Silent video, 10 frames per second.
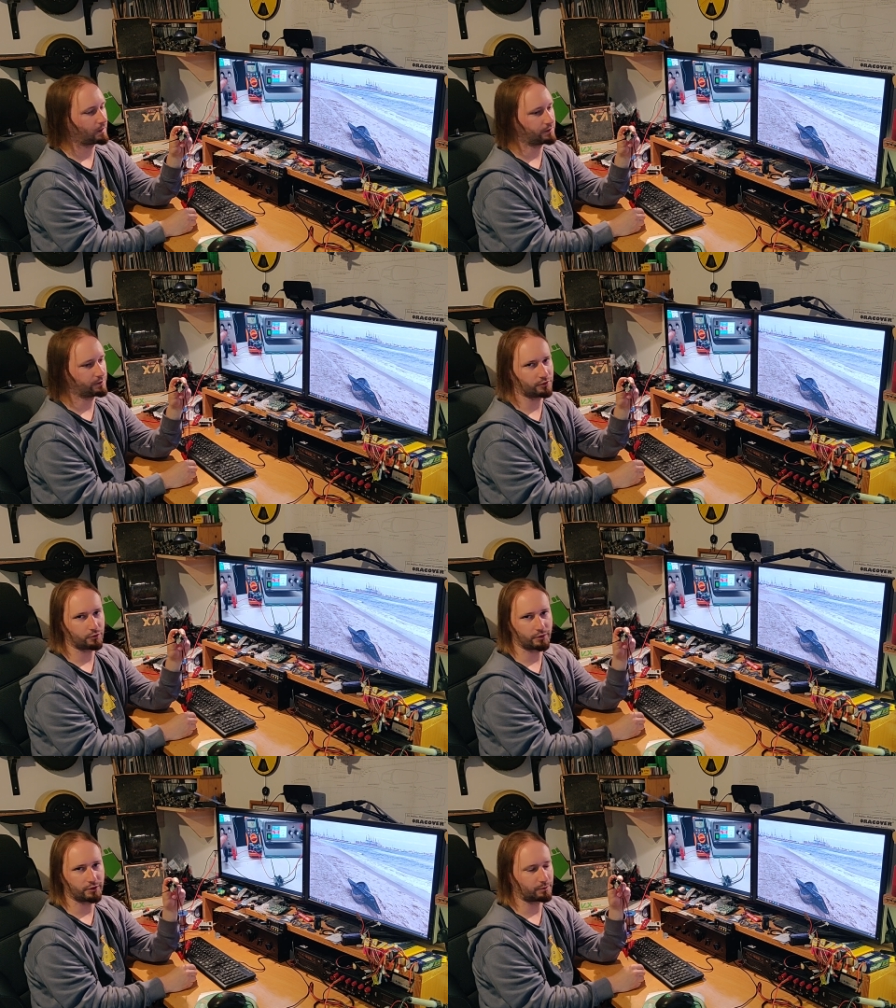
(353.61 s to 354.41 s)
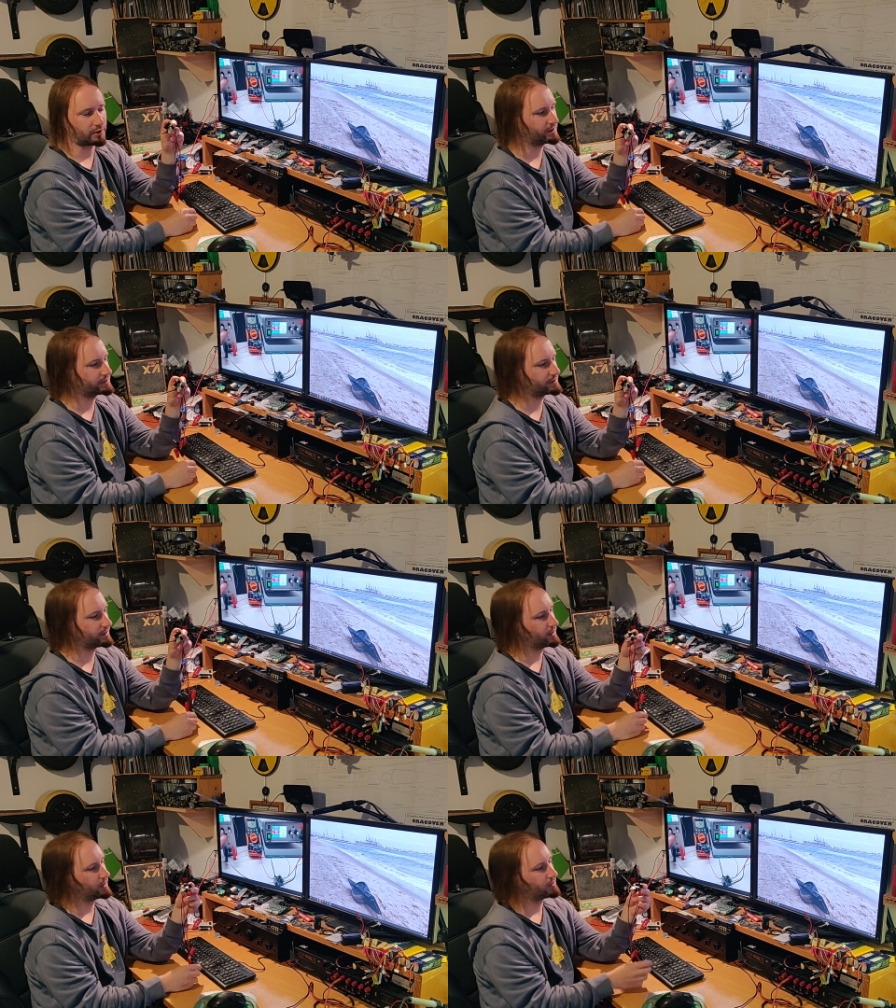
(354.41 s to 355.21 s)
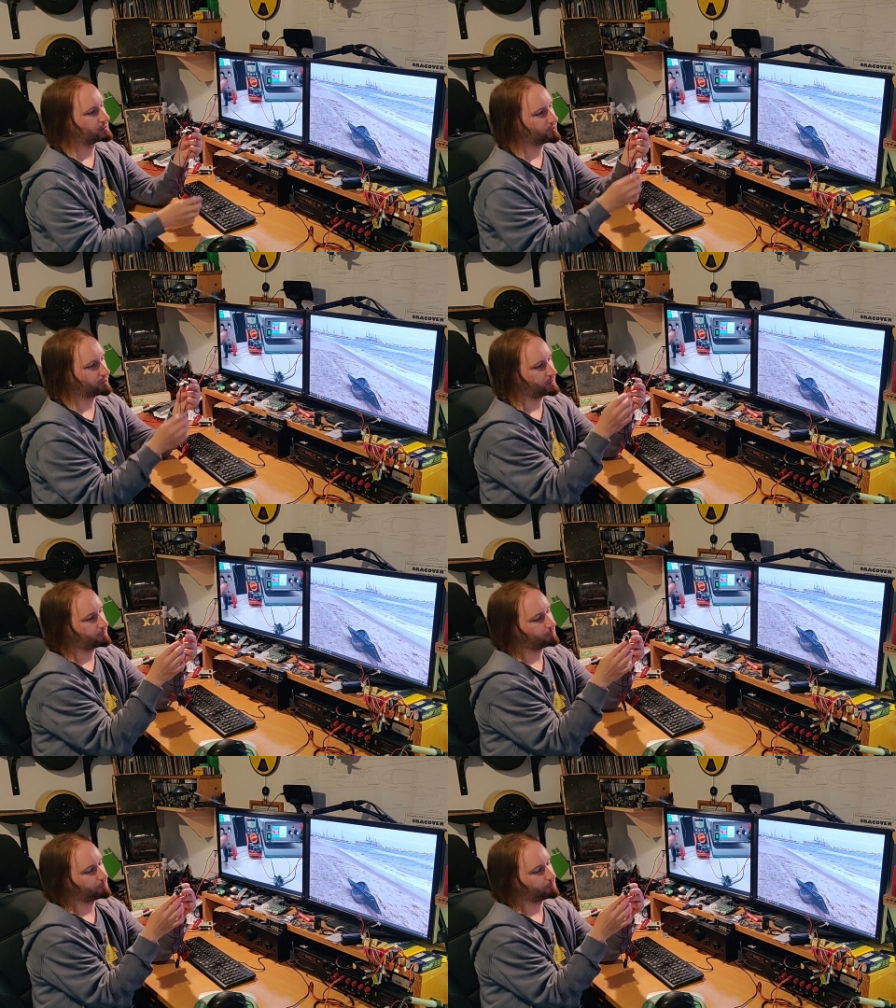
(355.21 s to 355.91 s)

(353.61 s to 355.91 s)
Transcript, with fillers: needed to be replaced, so I